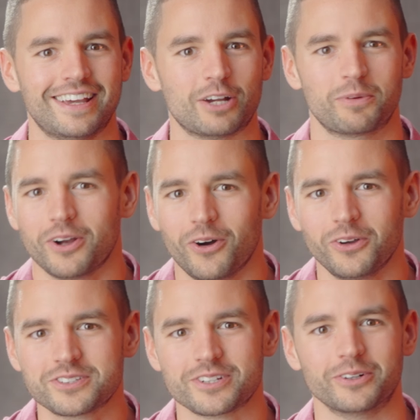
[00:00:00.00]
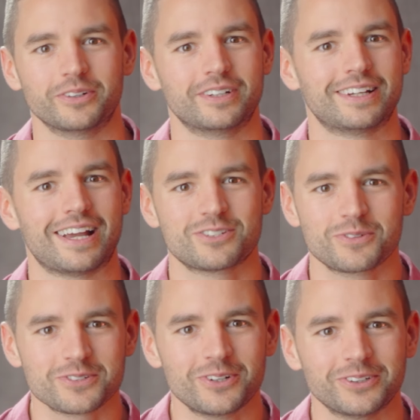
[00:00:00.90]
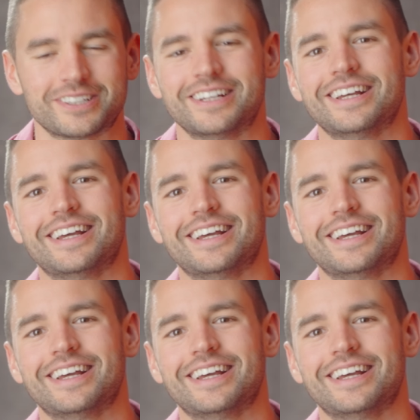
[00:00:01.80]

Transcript: We also, as a result,